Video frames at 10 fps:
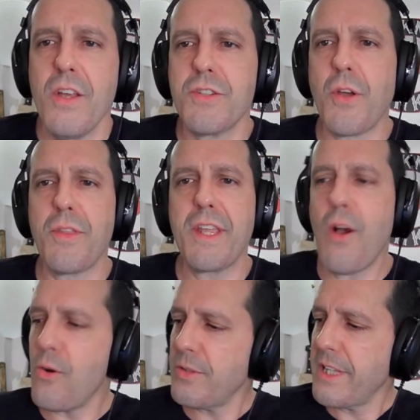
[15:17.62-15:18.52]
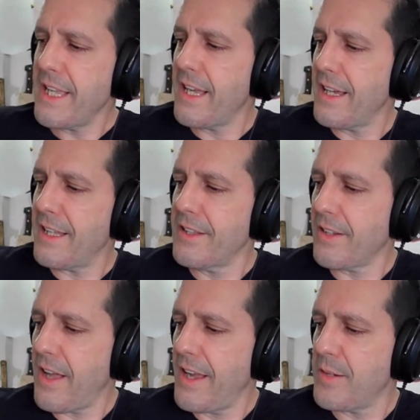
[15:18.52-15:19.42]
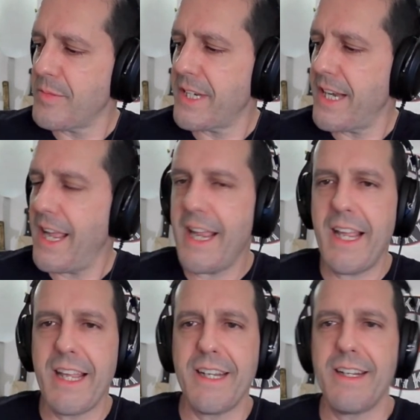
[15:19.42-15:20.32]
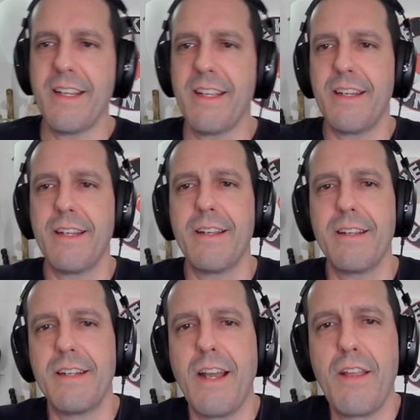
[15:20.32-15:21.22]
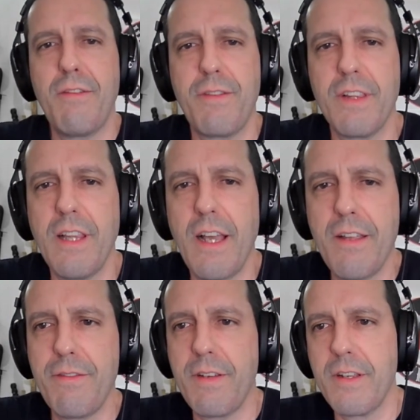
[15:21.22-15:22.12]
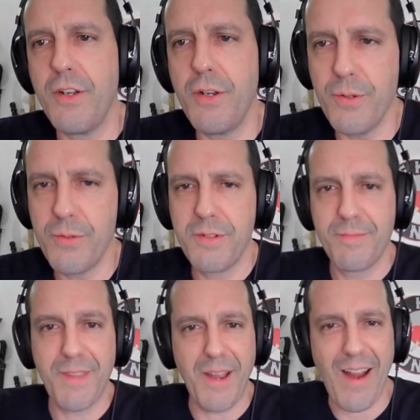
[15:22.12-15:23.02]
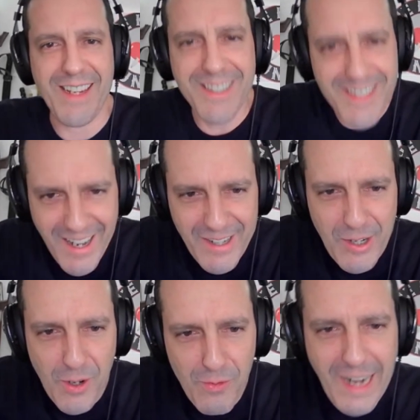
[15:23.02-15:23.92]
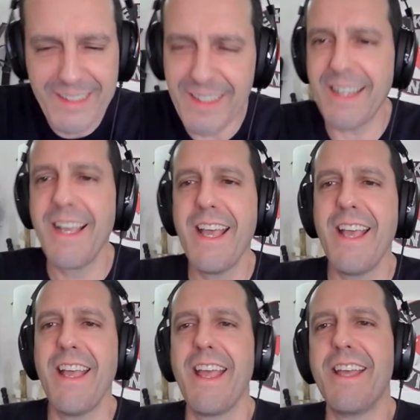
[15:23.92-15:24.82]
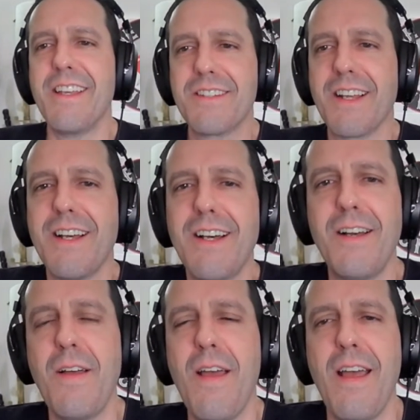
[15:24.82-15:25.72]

So the only uh, little item today in Knife Life News, there I said it correctly, is, uh,